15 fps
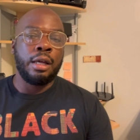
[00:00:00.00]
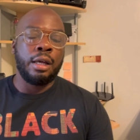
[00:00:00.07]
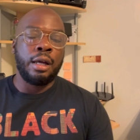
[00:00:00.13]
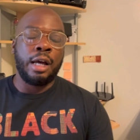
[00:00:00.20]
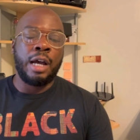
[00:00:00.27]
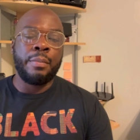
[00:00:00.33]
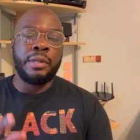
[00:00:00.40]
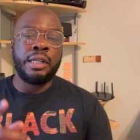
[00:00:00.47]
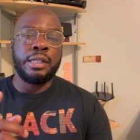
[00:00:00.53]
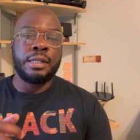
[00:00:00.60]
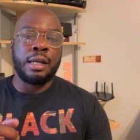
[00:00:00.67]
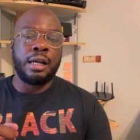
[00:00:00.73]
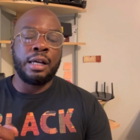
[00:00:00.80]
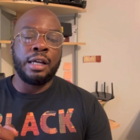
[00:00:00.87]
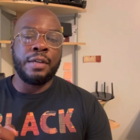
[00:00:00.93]
How many
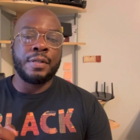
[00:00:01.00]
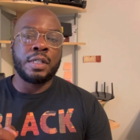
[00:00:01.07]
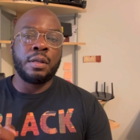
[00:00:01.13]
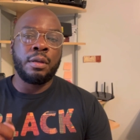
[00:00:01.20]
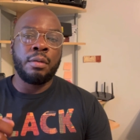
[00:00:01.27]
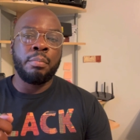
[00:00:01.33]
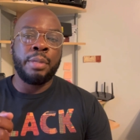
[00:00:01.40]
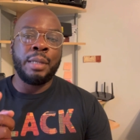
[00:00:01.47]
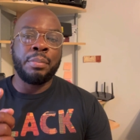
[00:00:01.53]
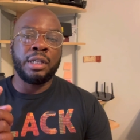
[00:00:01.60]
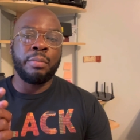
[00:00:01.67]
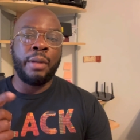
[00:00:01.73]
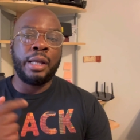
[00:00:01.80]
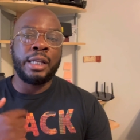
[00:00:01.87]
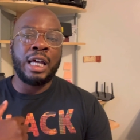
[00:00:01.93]
times people
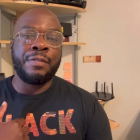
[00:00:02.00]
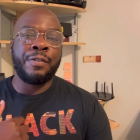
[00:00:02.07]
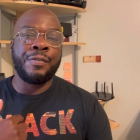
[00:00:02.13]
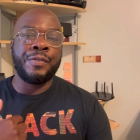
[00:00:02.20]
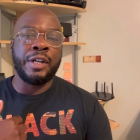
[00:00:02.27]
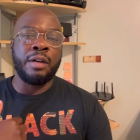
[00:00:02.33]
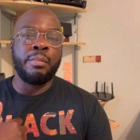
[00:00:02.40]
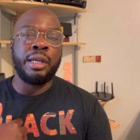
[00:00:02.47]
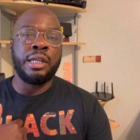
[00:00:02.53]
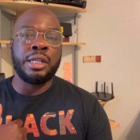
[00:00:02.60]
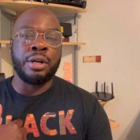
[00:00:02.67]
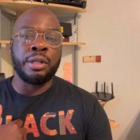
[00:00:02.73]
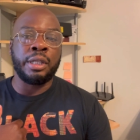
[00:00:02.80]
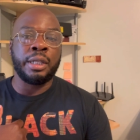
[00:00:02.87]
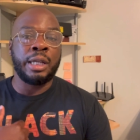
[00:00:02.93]
in my life have done me
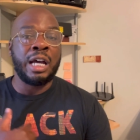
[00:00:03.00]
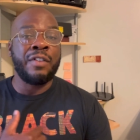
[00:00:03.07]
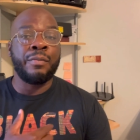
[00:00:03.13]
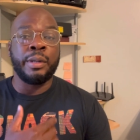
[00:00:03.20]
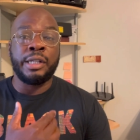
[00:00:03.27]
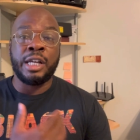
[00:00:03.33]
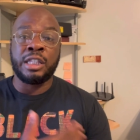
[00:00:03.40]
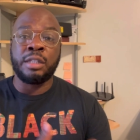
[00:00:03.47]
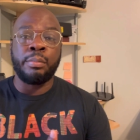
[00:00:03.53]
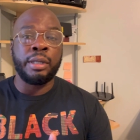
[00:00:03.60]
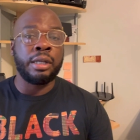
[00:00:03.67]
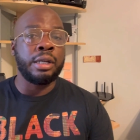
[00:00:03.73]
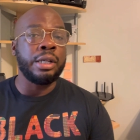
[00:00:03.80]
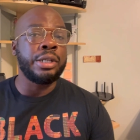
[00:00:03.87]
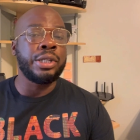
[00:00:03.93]
dirty that I've been nothing
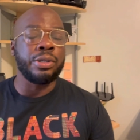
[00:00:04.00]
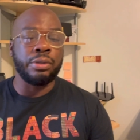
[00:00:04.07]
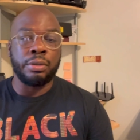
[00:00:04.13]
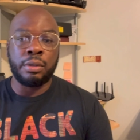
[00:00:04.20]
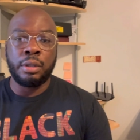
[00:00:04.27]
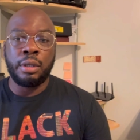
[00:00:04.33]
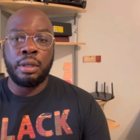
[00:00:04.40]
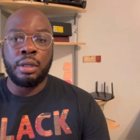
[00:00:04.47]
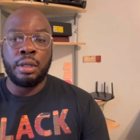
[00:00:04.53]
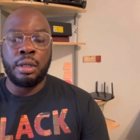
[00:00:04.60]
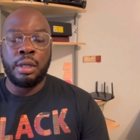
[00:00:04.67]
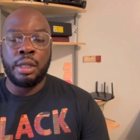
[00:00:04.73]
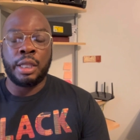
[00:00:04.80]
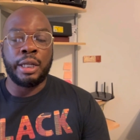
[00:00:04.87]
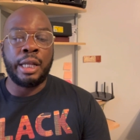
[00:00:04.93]
but good to,
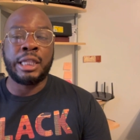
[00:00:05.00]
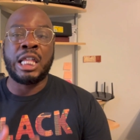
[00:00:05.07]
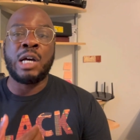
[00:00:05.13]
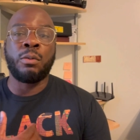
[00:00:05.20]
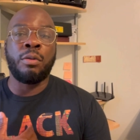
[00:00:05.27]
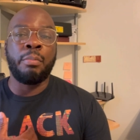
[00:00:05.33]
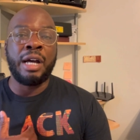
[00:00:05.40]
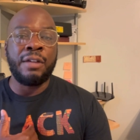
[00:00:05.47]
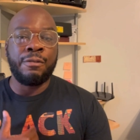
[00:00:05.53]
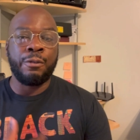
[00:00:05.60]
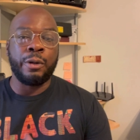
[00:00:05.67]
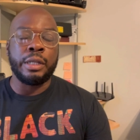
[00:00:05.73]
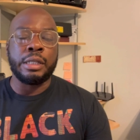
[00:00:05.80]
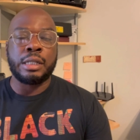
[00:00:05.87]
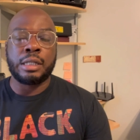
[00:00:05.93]
that I thought were my
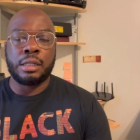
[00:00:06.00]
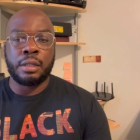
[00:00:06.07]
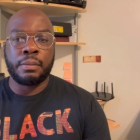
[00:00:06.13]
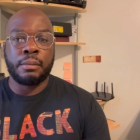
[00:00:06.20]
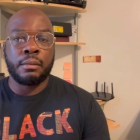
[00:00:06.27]
friends.